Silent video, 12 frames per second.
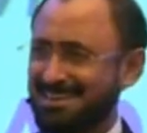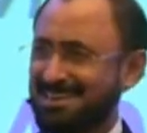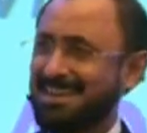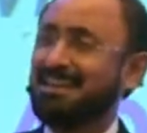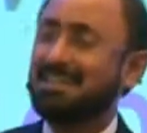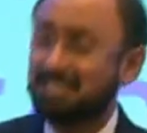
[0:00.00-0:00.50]

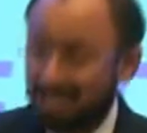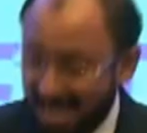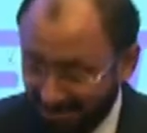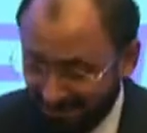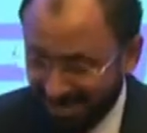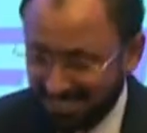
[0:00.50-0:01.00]
English
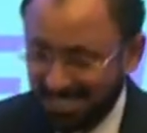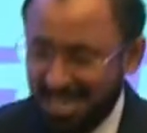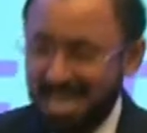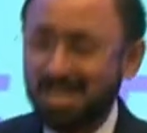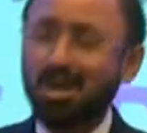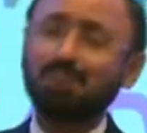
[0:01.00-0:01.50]
language,
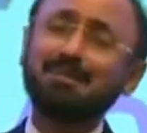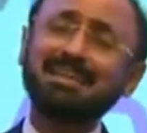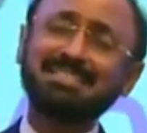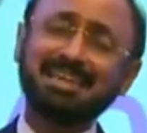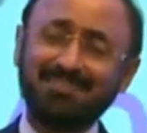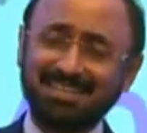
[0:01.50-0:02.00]
got
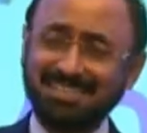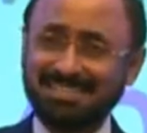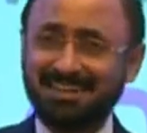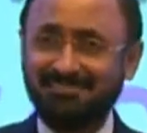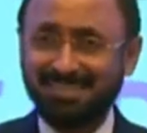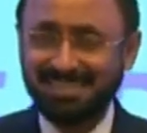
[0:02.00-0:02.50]
myself
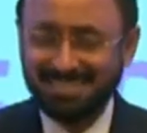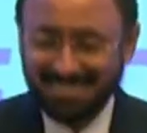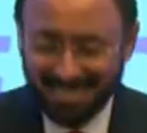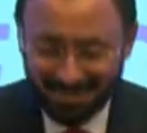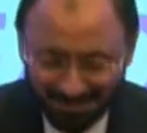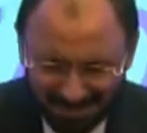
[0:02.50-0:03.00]
registered with
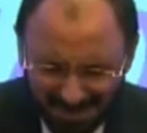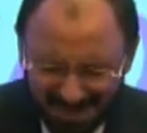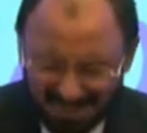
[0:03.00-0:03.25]
institutes